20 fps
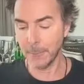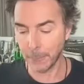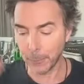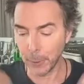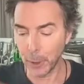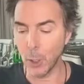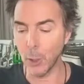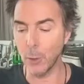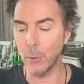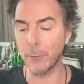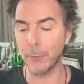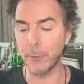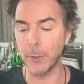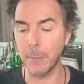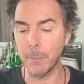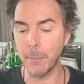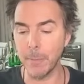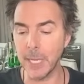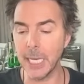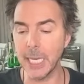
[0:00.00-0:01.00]
flow
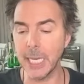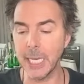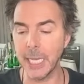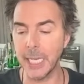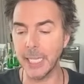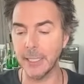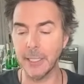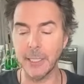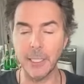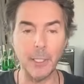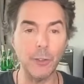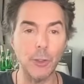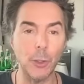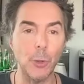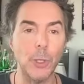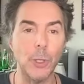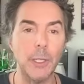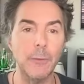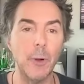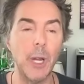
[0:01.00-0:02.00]
from me in an
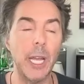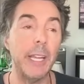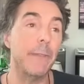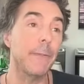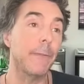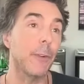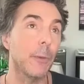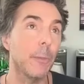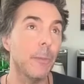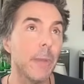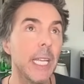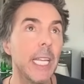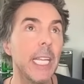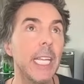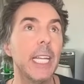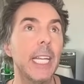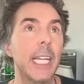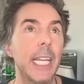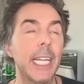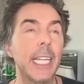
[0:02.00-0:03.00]
intuitive way. For
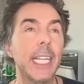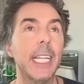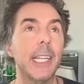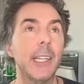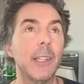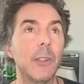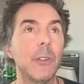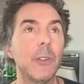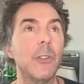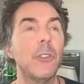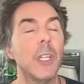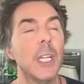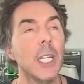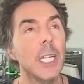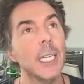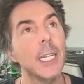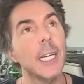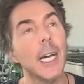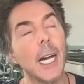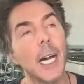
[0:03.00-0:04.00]
me, it is
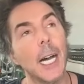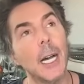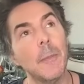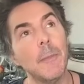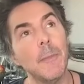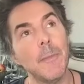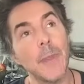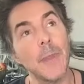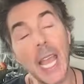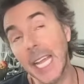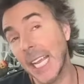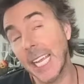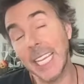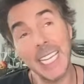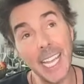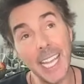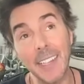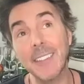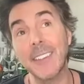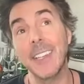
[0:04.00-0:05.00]
um, and I
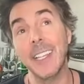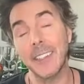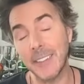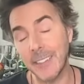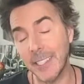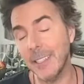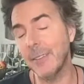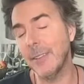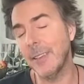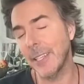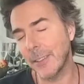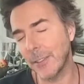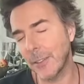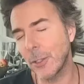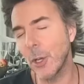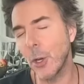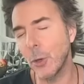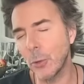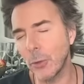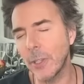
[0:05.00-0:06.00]
guess this this
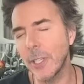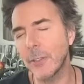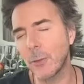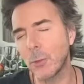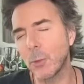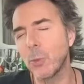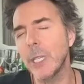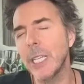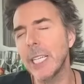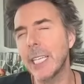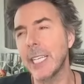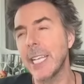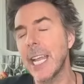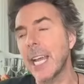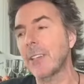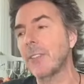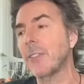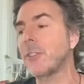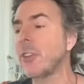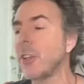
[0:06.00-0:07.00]
go this
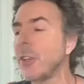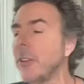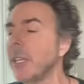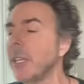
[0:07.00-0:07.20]
reconnects to